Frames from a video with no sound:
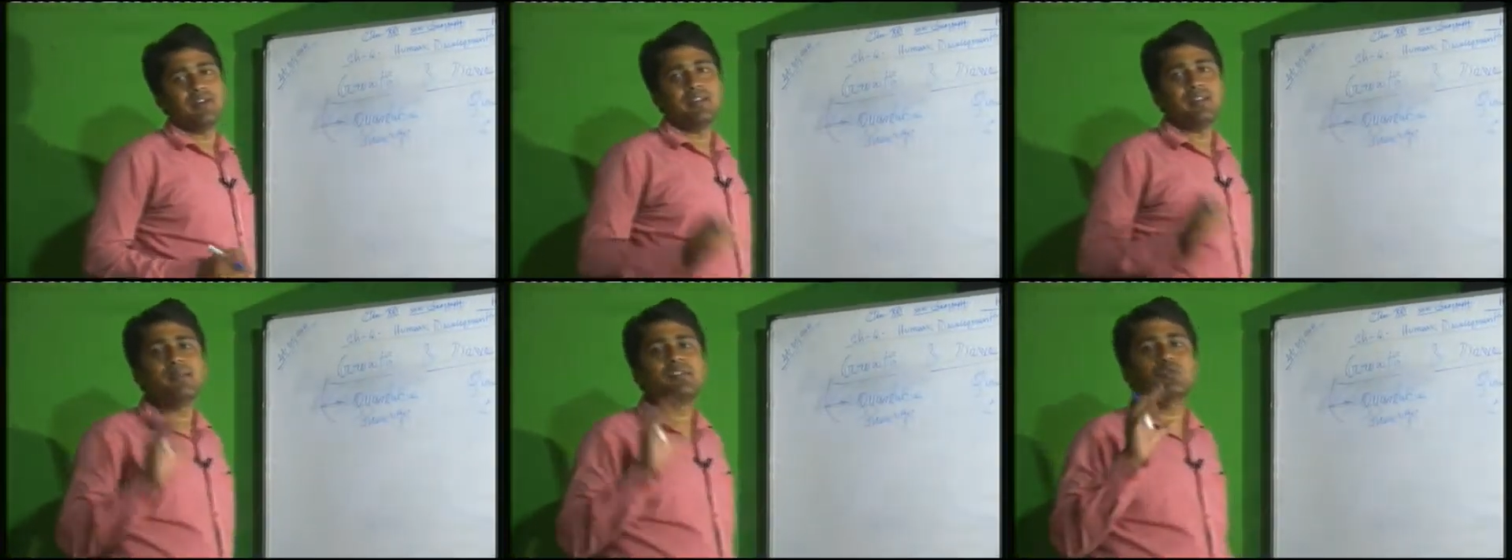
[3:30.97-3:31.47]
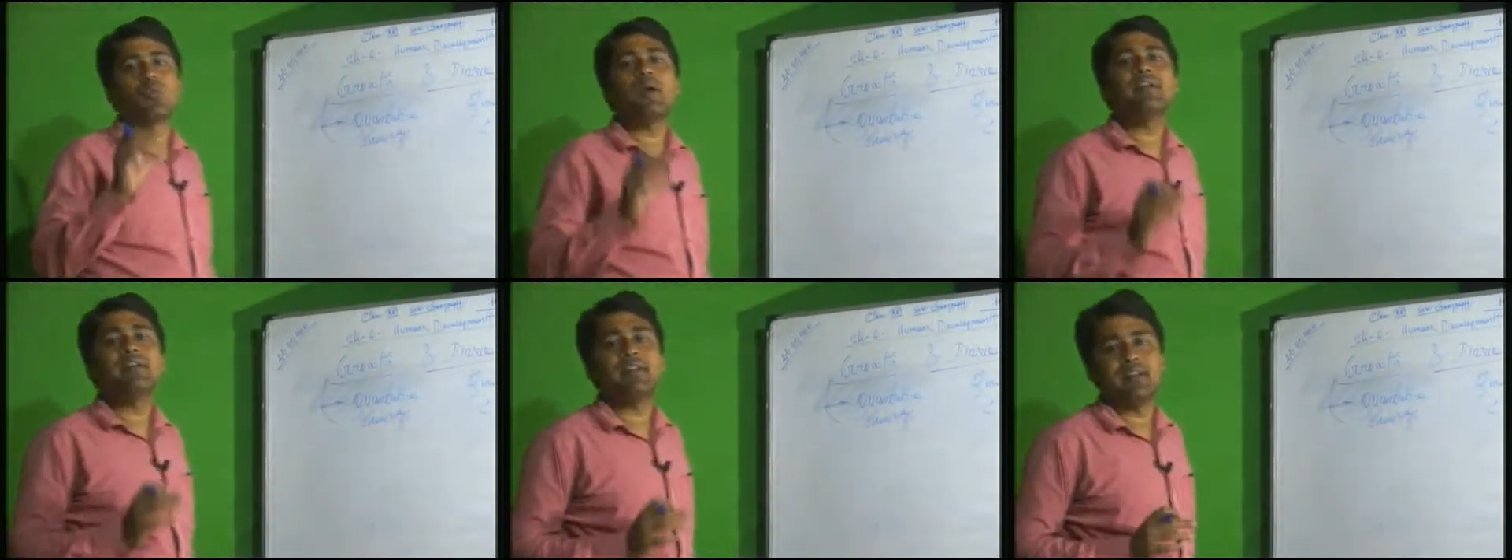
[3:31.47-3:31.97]
that means
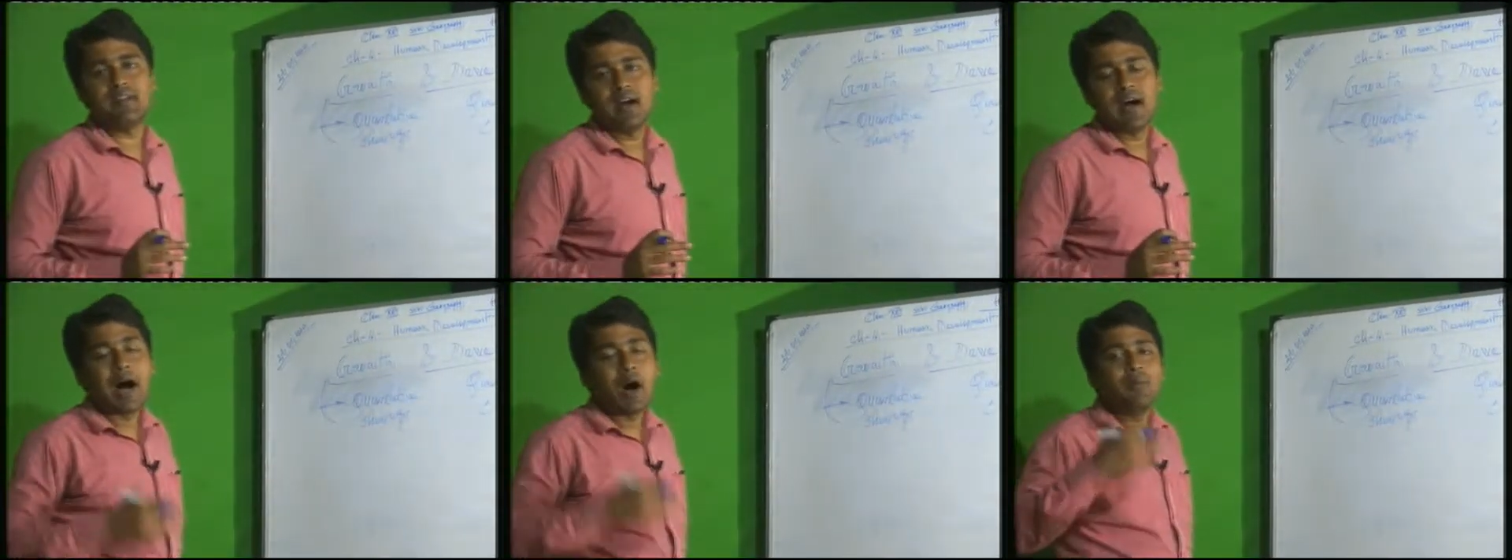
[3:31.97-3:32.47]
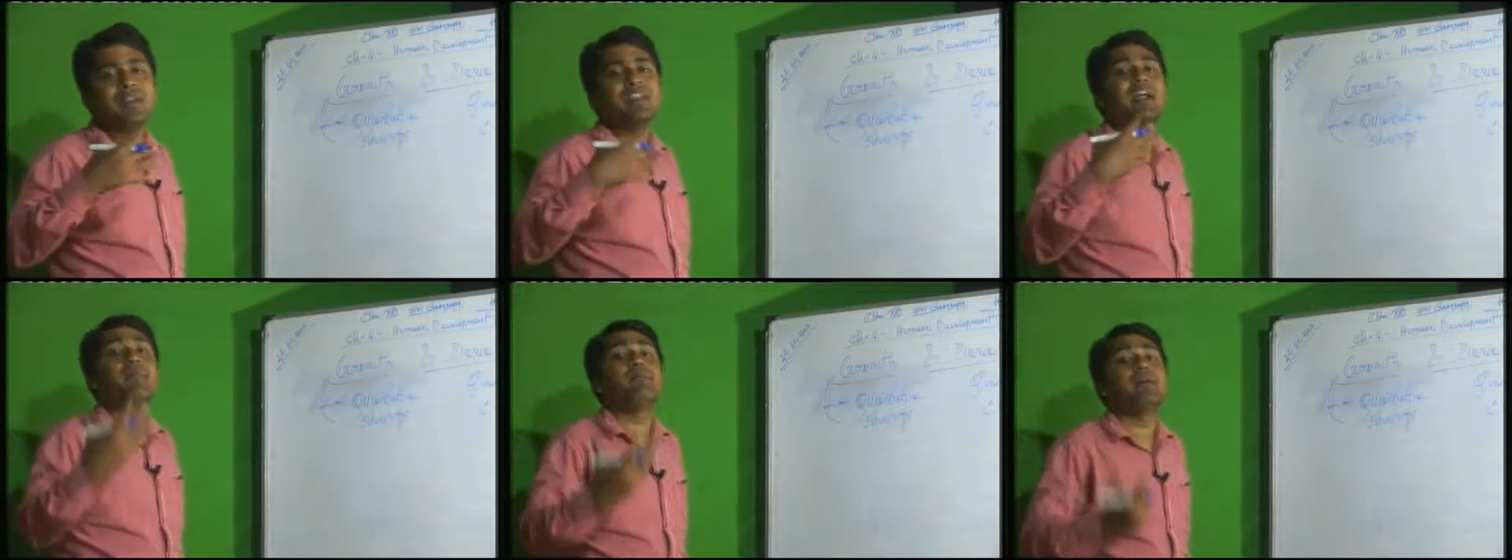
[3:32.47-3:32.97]
quantity, how many
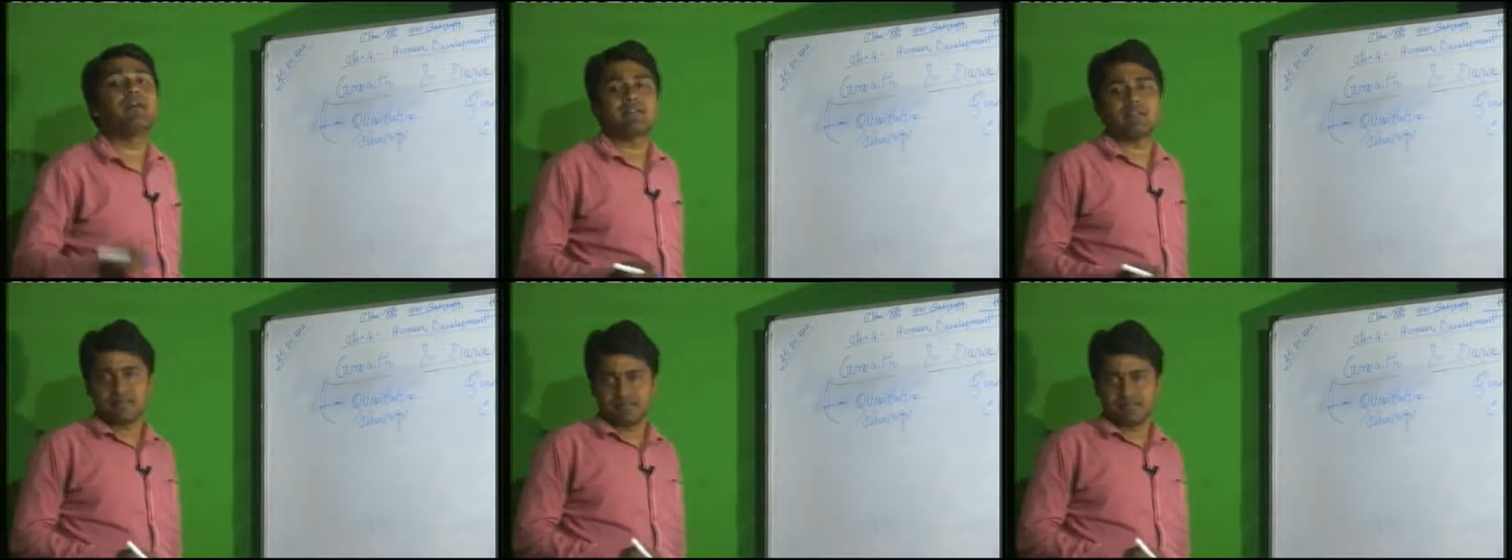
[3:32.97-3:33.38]
number